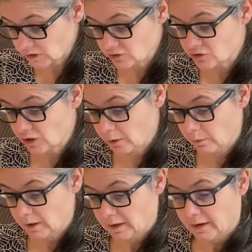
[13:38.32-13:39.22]
So
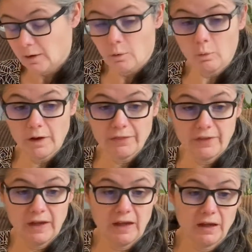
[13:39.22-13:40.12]
one
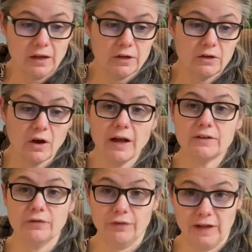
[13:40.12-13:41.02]
thing not
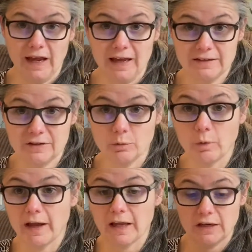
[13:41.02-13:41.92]
to forget
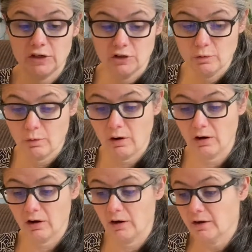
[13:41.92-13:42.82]
when you
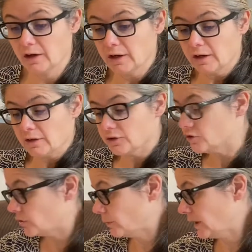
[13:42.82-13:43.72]
are
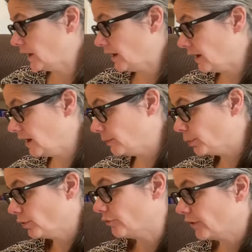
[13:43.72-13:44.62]
doing a
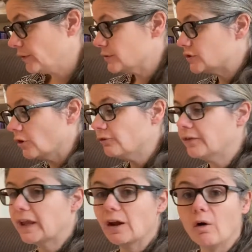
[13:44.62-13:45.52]
portfolio is don't
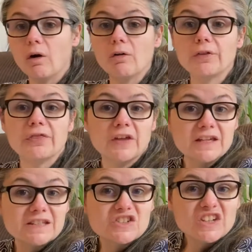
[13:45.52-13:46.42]
forget all the
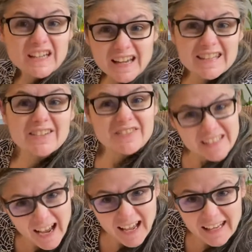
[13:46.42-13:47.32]
things that your kids have
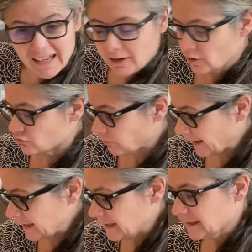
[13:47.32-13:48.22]
done,
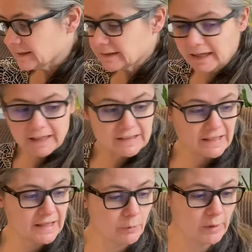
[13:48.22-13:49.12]
right? Like,
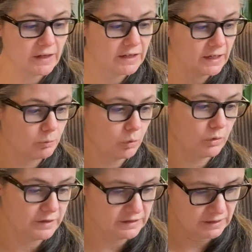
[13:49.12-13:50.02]
did they win any
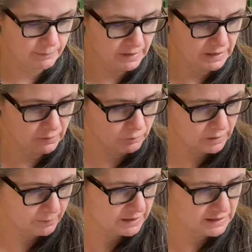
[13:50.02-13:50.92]
awards? Like my,
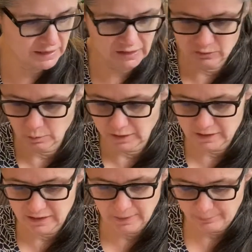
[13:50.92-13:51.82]
one of my kids won
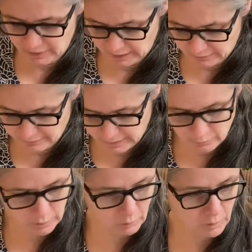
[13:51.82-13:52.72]
something. I forget
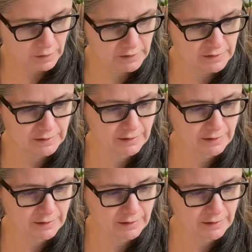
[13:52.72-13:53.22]
what it was.